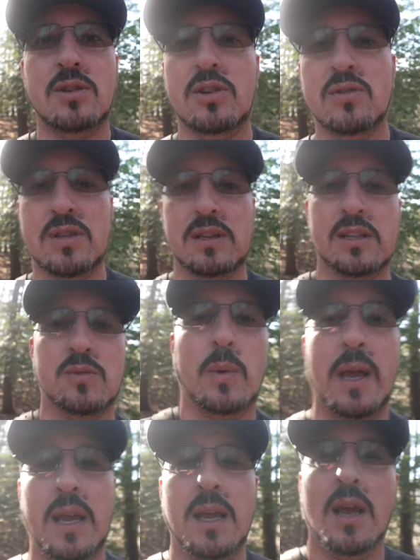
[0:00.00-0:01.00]
to use it this
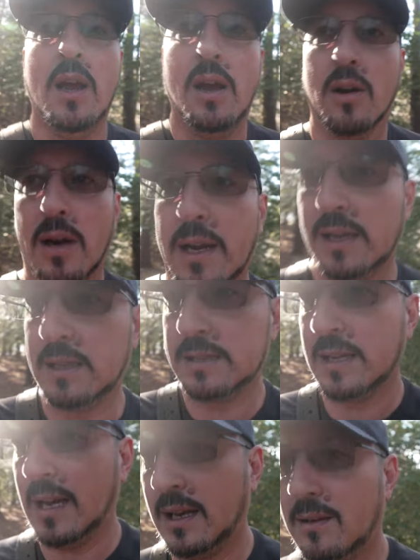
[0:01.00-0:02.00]
way, or I could
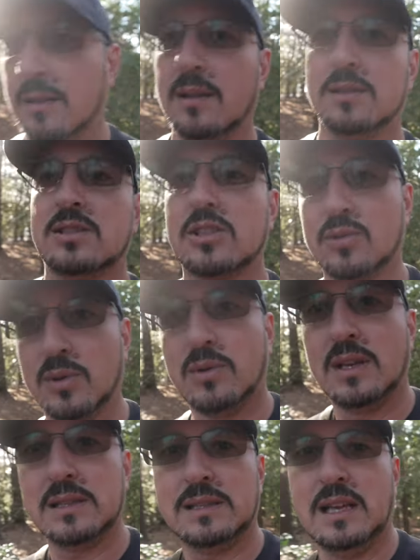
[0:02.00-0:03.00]
decide, screw
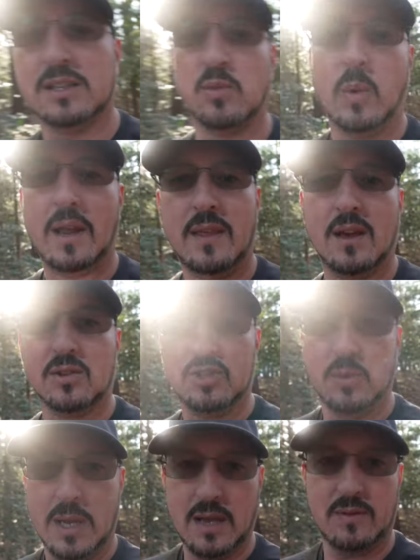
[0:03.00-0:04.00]
this, it's way the hell
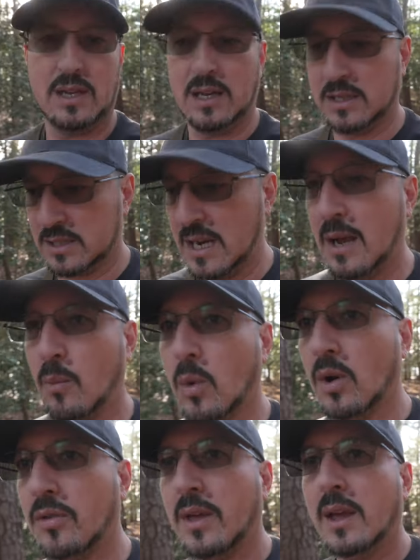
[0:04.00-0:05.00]
too heavy and it's not
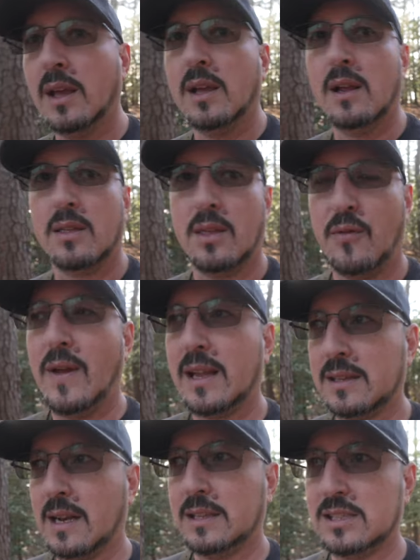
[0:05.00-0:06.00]
worth the
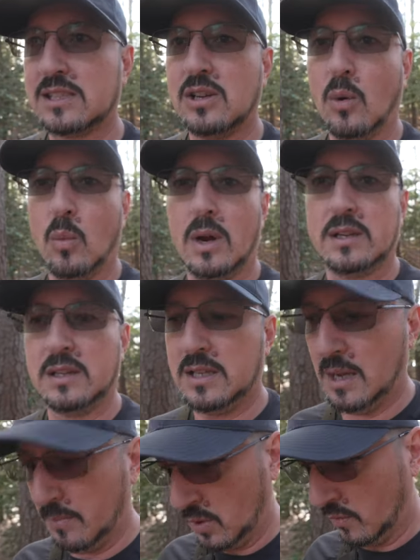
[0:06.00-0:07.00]
fact that I just don't want it to
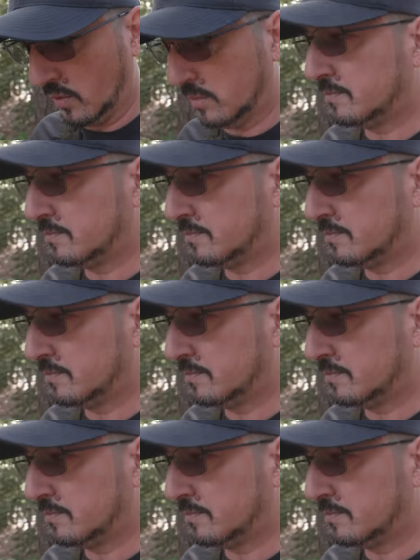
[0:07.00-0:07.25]
tip over.